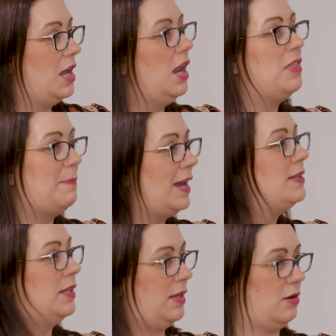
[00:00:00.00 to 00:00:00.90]
I like the
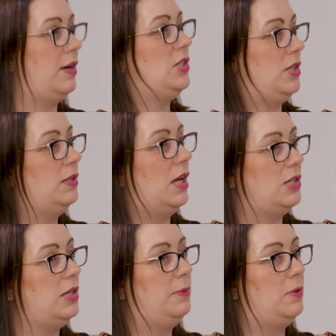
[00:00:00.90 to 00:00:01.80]
balance of that question,
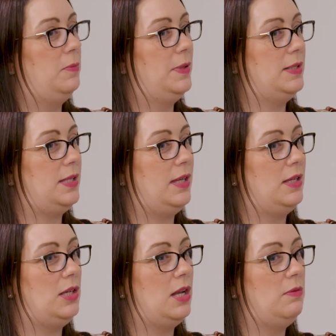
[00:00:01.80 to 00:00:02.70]
actually, Paul, because I
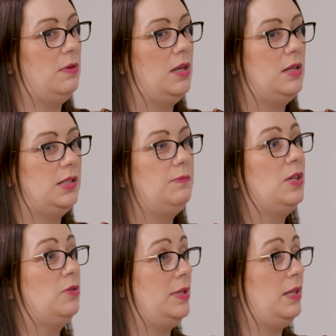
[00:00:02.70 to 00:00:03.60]
think,
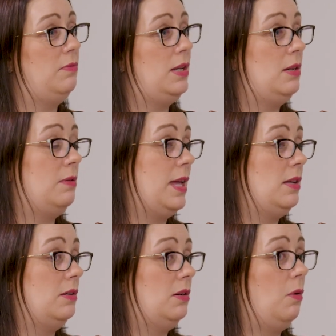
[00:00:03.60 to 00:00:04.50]
sometimes we can really
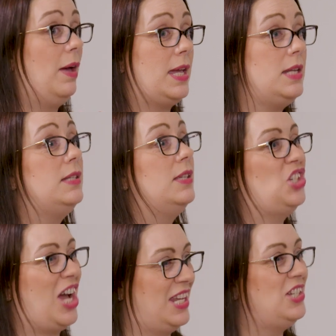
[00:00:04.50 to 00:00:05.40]
quite into the
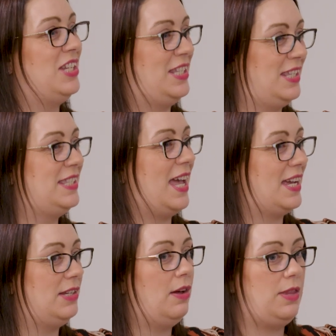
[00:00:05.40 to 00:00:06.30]
challenges in the
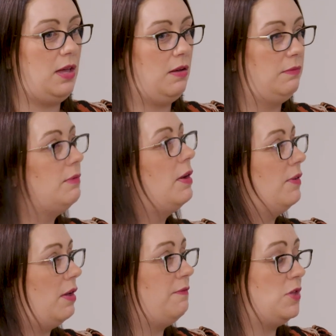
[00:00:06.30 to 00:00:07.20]
sector. And there
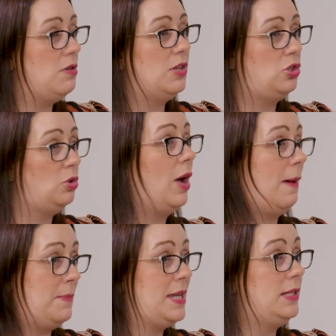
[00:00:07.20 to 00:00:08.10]
are a few, there's short
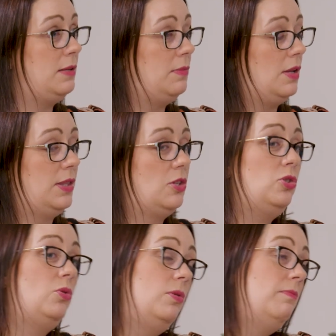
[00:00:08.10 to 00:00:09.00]
and medium. I think there's
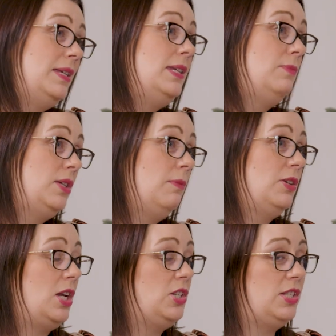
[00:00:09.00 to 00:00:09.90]
short, medium-term
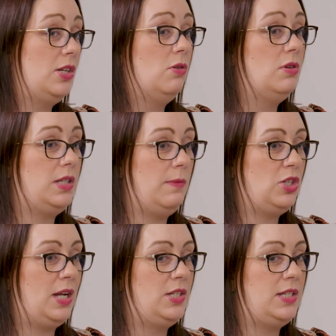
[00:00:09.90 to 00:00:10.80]
challenges and longer-term
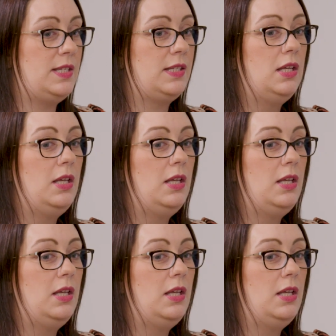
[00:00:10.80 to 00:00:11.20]
challenges.